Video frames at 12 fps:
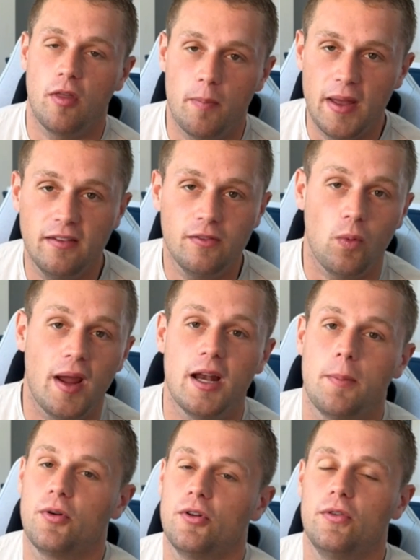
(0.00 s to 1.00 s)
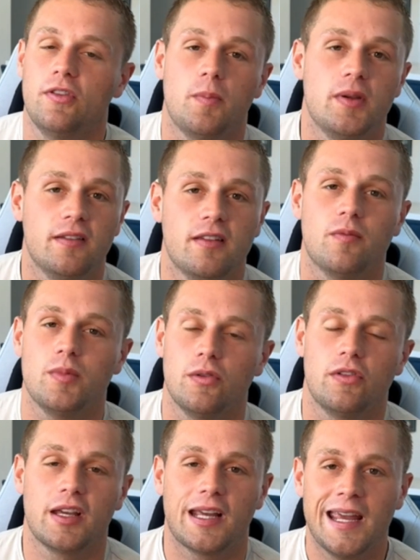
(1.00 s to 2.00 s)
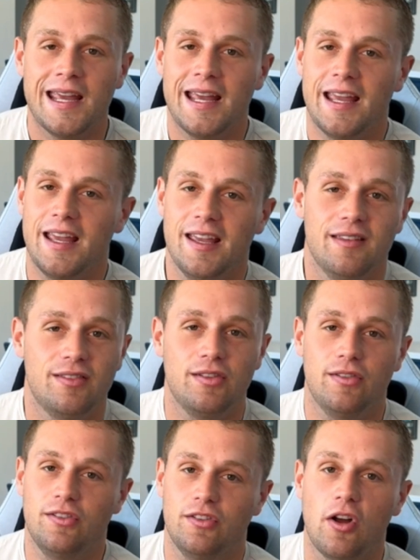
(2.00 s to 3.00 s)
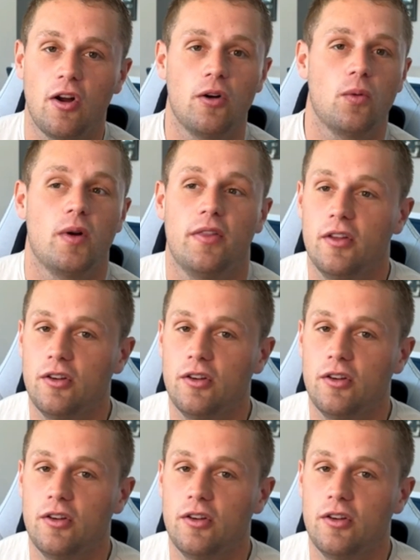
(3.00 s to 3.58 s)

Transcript: best way to produce a piece of music is to start with a